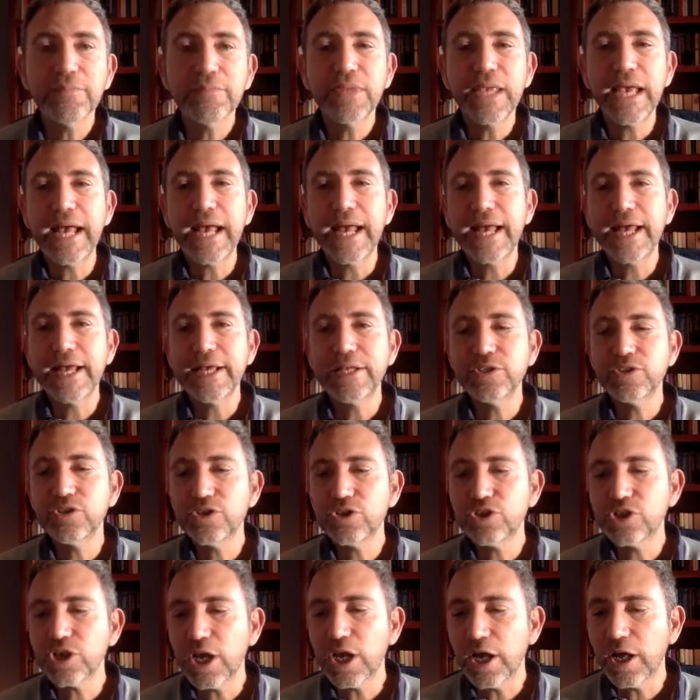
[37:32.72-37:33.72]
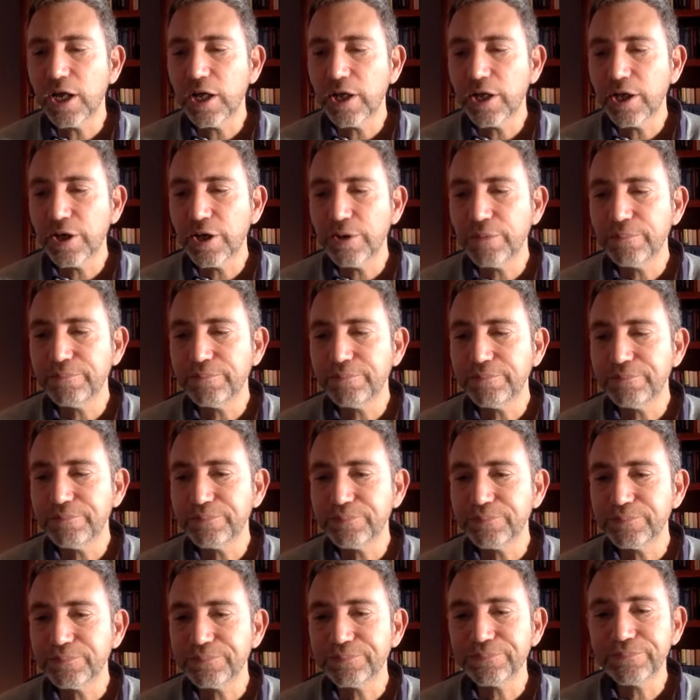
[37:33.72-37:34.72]
And
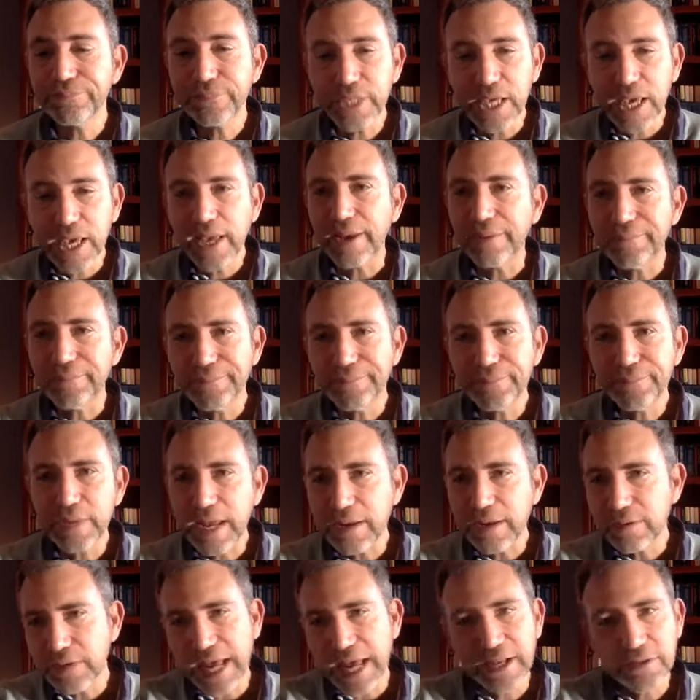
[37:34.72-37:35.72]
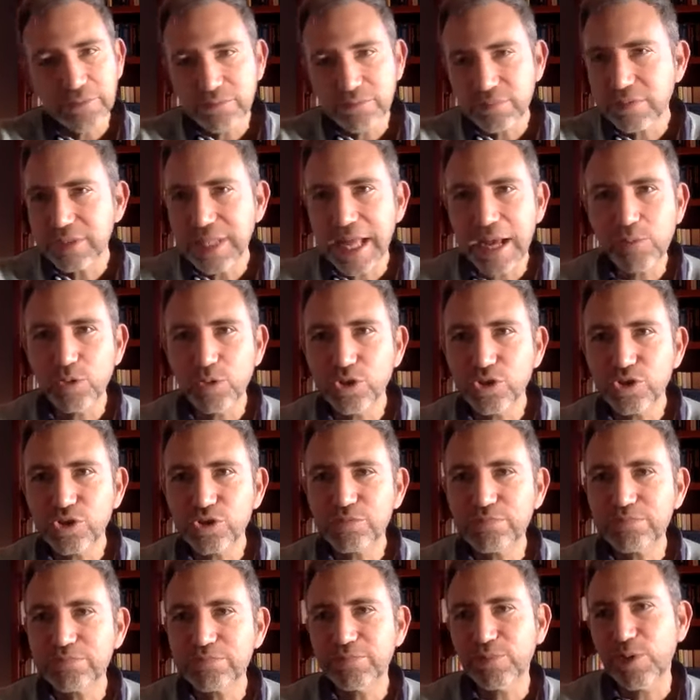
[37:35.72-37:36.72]
yeah, and that
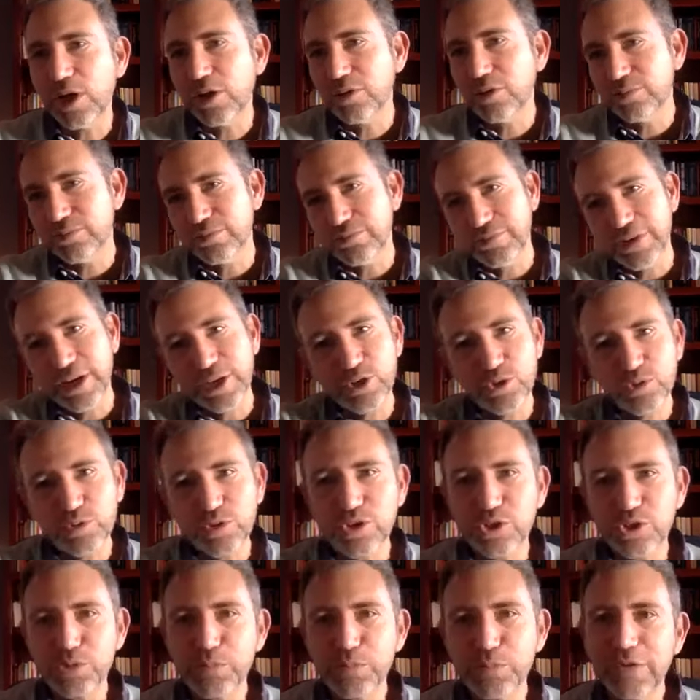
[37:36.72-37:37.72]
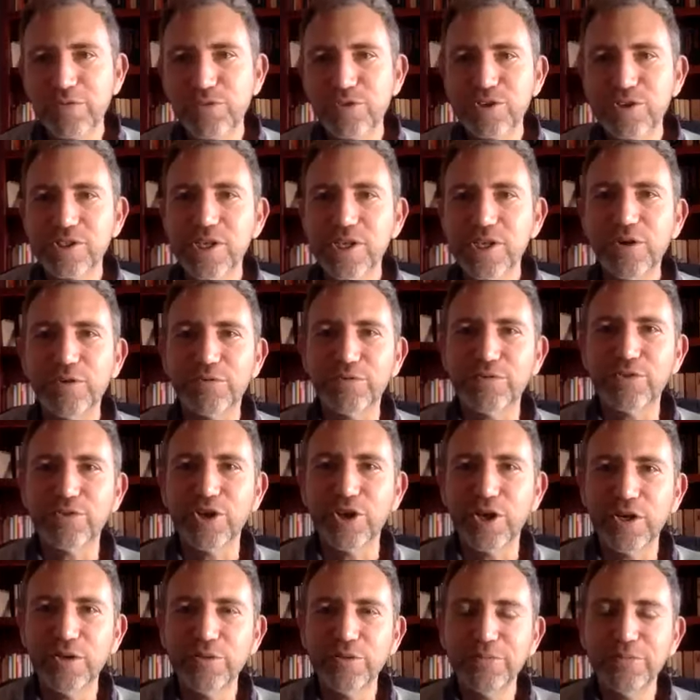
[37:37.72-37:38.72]
was, well, Rachel can speak for herself, you
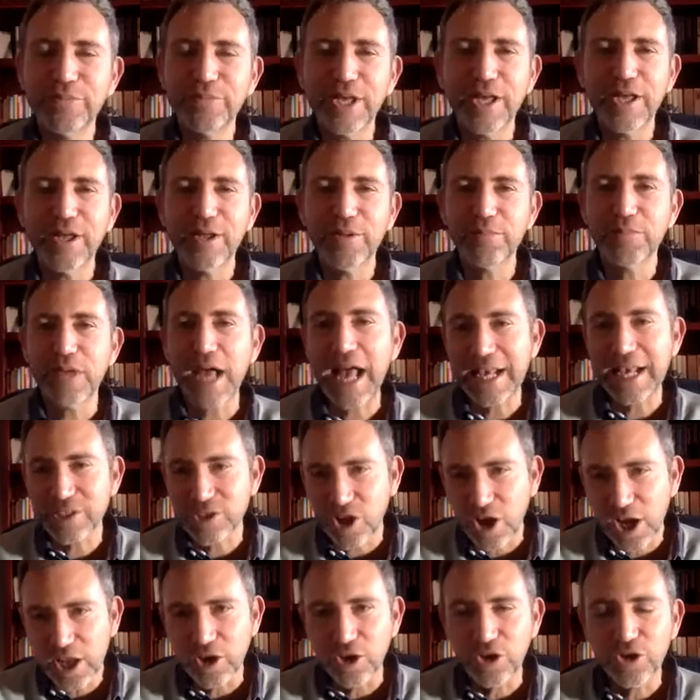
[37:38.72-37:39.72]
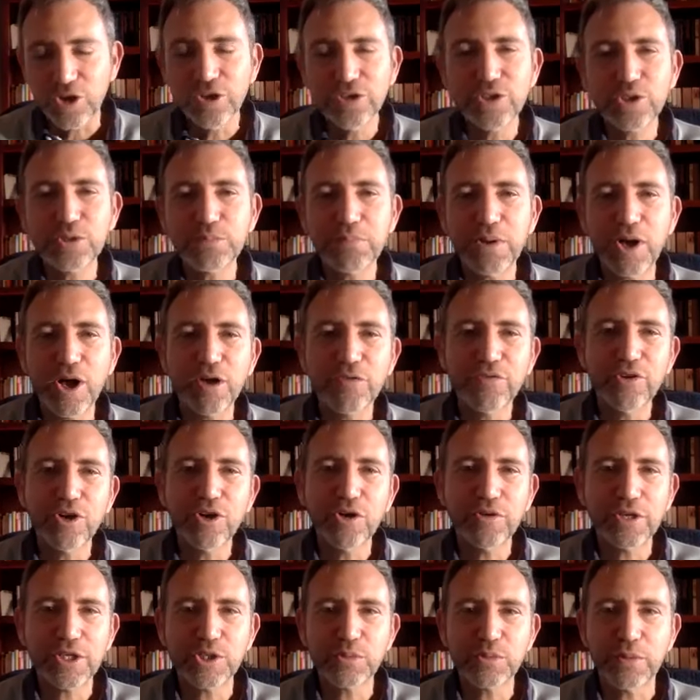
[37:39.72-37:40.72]
know, as I learned, part of
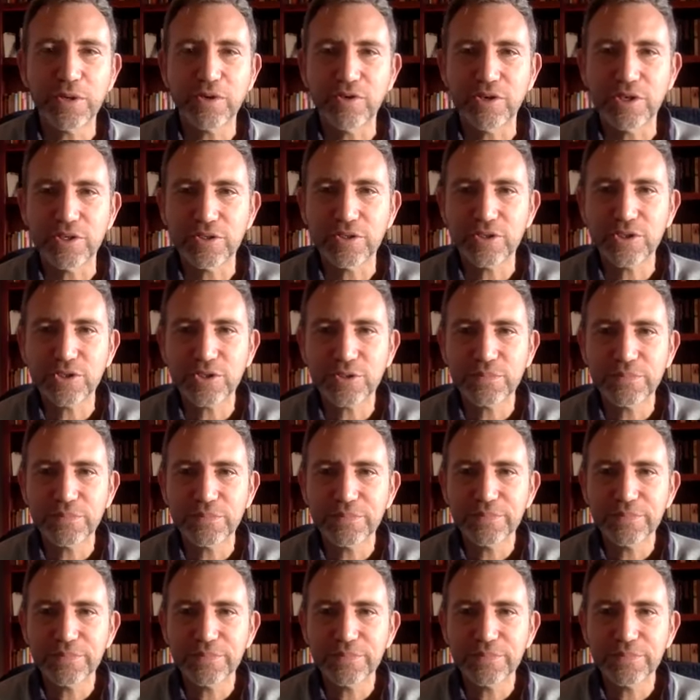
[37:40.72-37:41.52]
her experience.